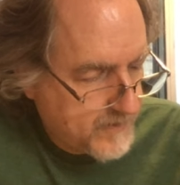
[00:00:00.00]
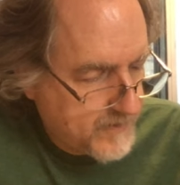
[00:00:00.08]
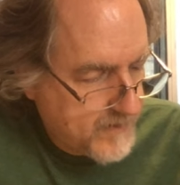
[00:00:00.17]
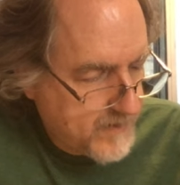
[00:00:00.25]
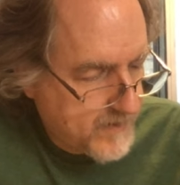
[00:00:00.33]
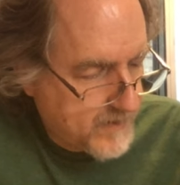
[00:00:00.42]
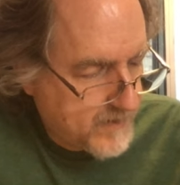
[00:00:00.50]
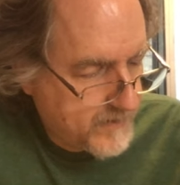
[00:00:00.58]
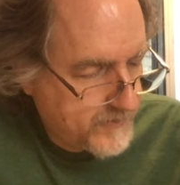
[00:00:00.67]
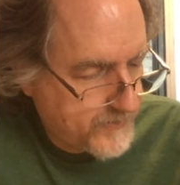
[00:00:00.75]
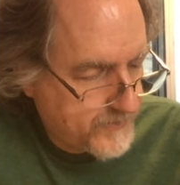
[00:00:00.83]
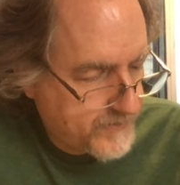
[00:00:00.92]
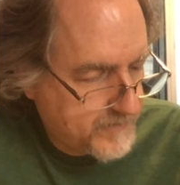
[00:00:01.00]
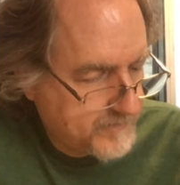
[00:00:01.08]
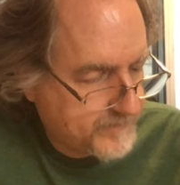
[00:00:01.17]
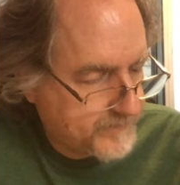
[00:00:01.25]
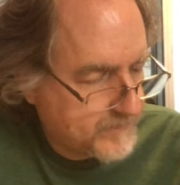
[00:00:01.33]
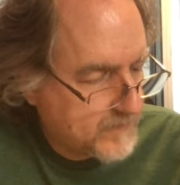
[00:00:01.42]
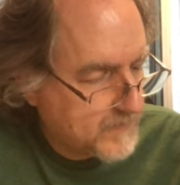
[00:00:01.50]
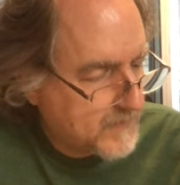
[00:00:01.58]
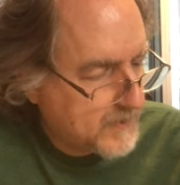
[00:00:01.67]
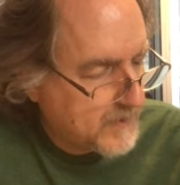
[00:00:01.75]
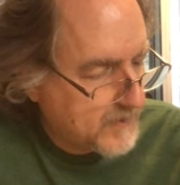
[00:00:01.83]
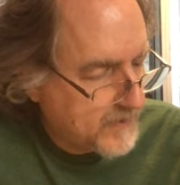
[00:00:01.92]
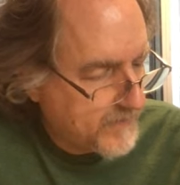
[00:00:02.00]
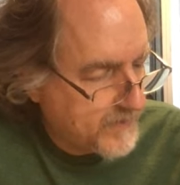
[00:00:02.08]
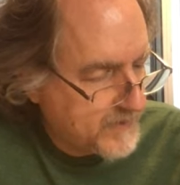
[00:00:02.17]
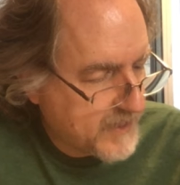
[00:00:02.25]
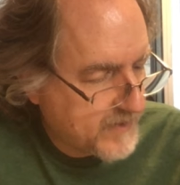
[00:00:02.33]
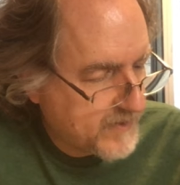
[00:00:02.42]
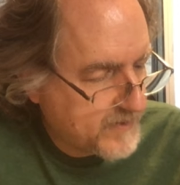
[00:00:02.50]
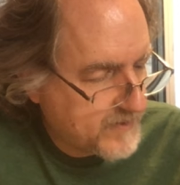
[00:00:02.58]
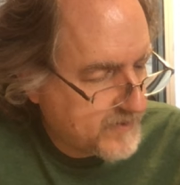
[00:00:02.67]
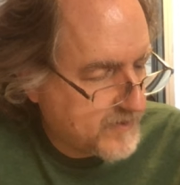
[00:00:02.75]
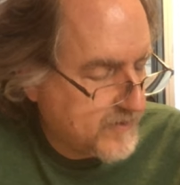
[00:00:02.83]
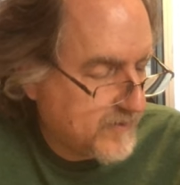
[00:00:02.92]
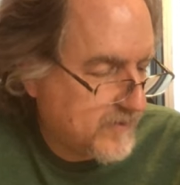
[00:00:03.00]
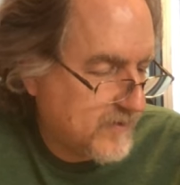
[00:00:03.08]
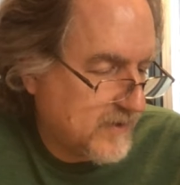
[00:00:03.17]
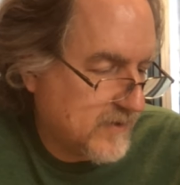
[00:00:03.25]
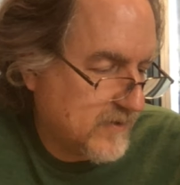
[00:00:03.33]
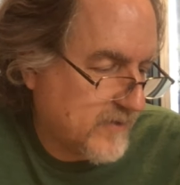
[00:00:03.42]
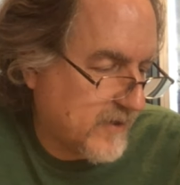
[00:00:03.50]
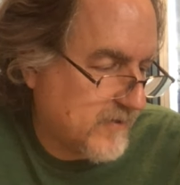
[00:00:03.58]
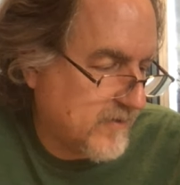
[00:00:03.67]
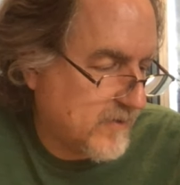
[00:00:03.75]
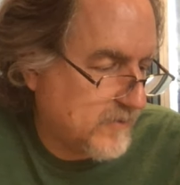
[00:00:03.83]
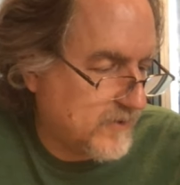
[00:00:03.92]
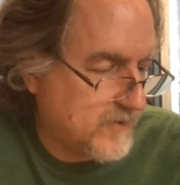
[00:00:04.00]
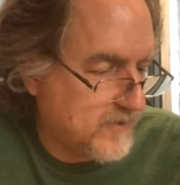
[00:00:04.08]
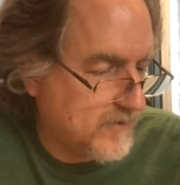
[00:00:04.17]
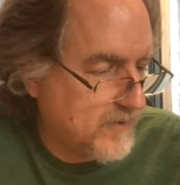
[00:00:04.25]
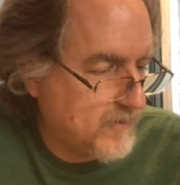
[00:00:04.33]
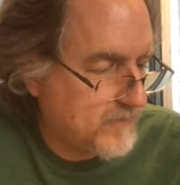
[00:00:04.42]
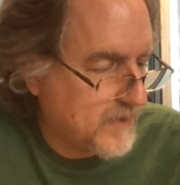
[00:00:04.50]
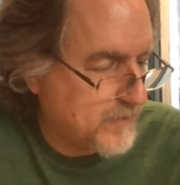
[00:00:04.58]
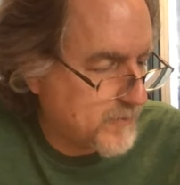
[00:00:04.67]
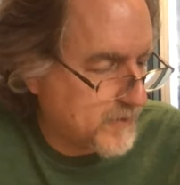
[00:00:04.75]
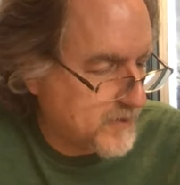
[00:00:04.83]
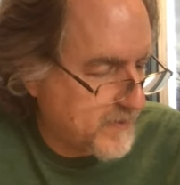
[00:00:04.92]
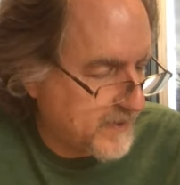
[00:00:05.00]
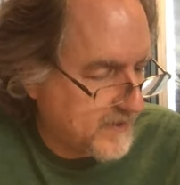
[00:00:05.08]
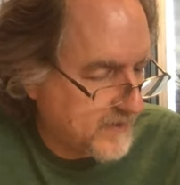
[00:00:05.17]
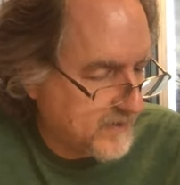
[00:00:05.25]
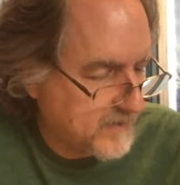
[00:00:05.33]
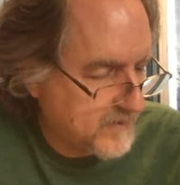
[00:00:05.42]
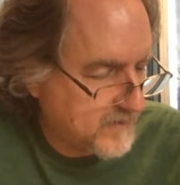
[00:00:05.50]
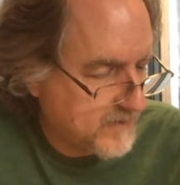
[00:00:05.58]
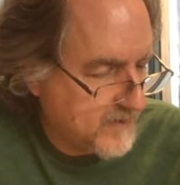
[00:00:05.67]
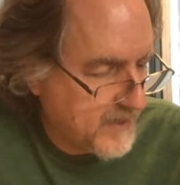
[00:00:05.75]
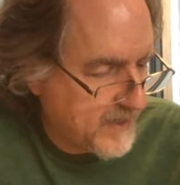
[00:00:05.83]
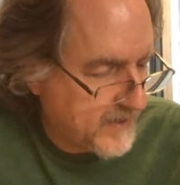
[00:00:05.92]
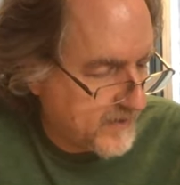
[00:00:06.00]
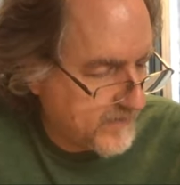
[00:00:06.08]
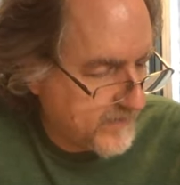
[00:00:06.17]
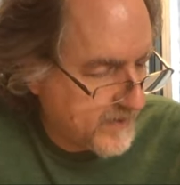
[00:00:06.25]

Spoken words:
Else, if it's not less than 0, it's greater or equal to 0, and we're supposed to make it negative.